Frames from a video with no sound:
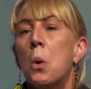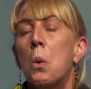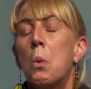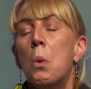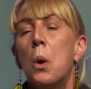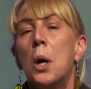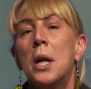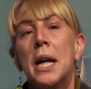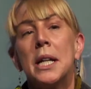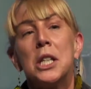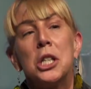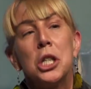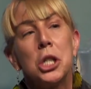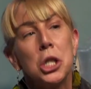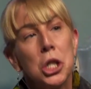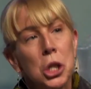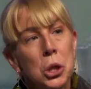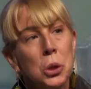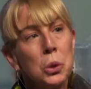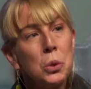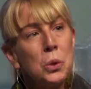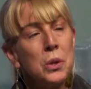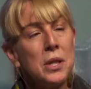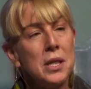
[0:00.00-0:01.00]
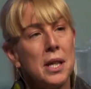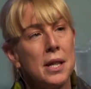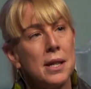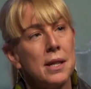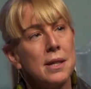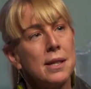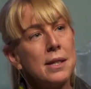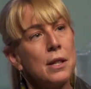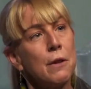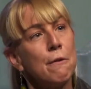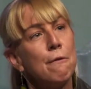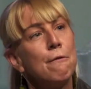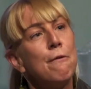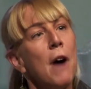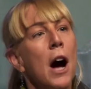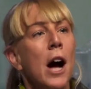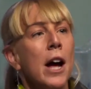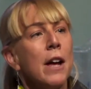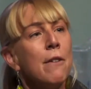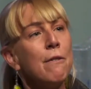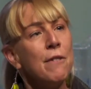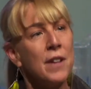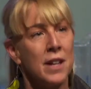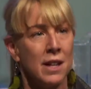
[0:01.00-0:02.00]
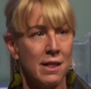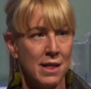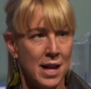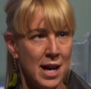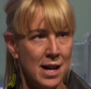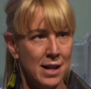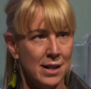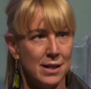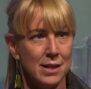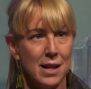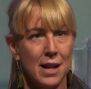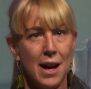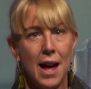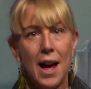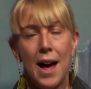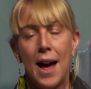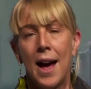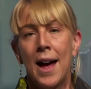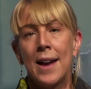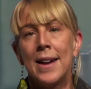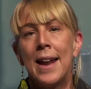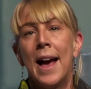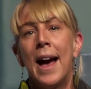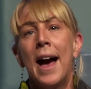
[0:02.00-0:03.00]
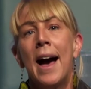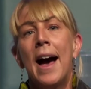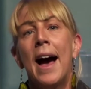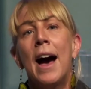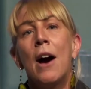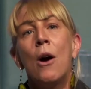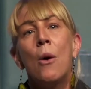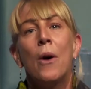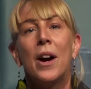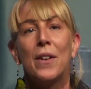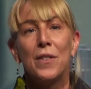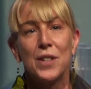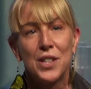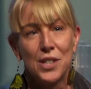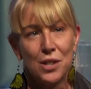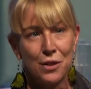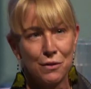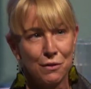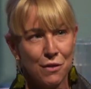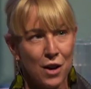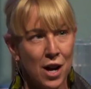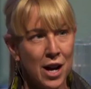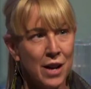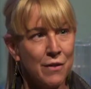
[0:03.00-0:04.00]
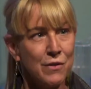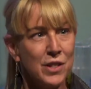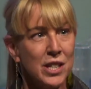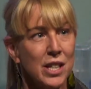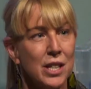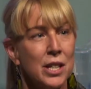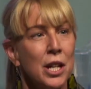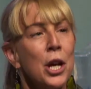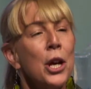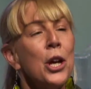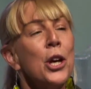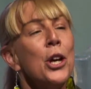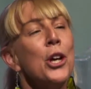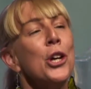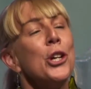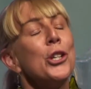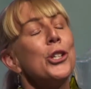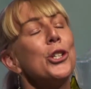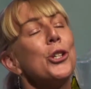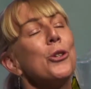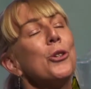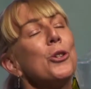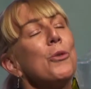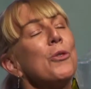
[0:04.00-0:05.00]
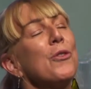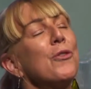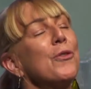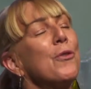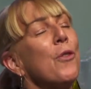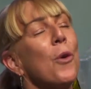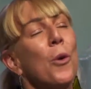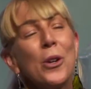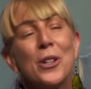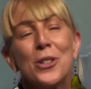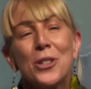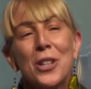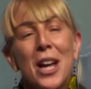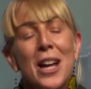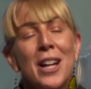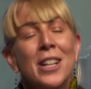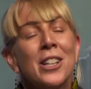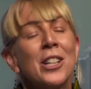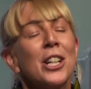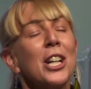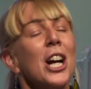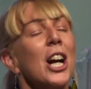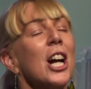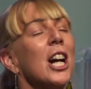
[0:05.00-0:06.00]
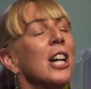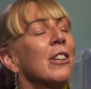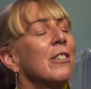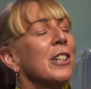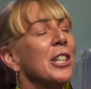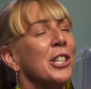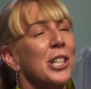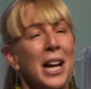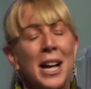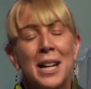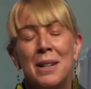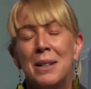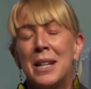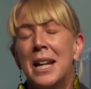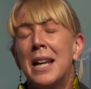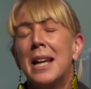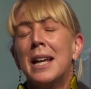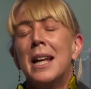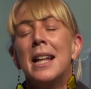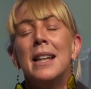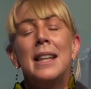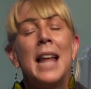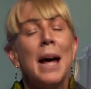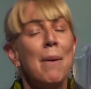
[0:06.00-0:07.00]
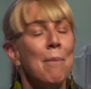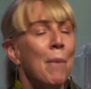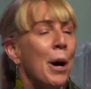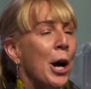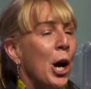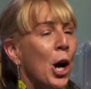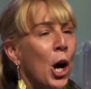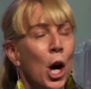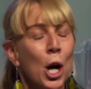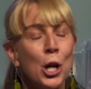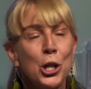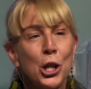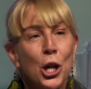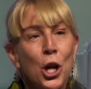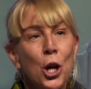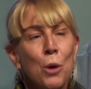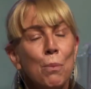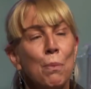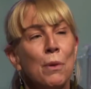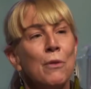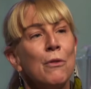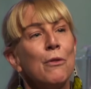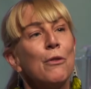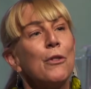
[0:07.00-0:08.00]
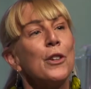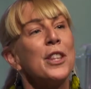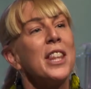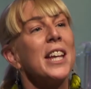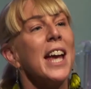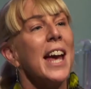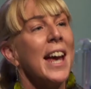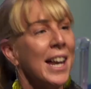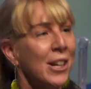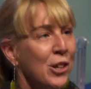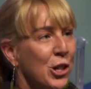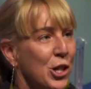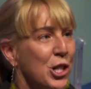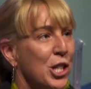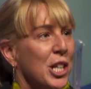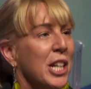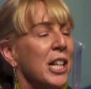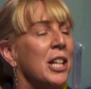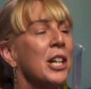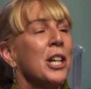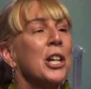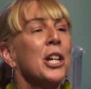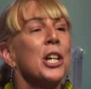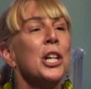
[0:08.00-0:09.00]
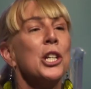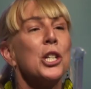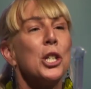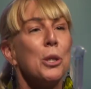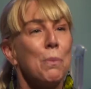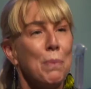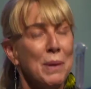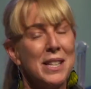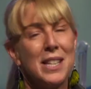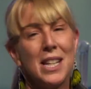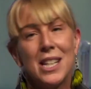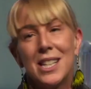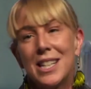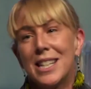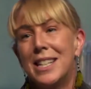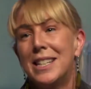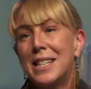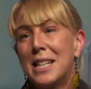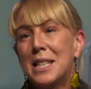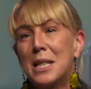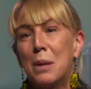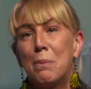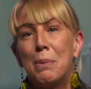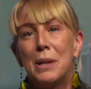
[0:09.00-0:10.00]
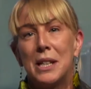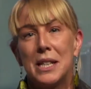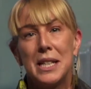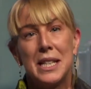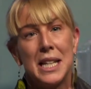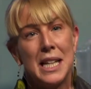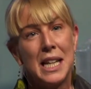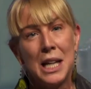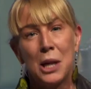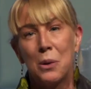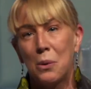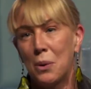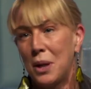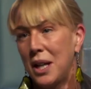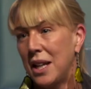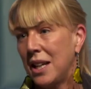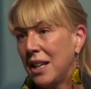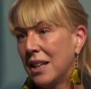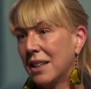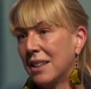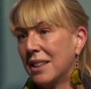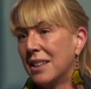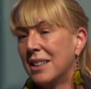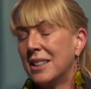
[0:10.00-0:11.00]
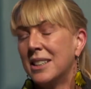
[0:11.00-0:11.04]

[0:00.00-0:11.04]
What I choose is surviving that and how I've survived it, to force and courage and let my heart open for the energy to position disability equally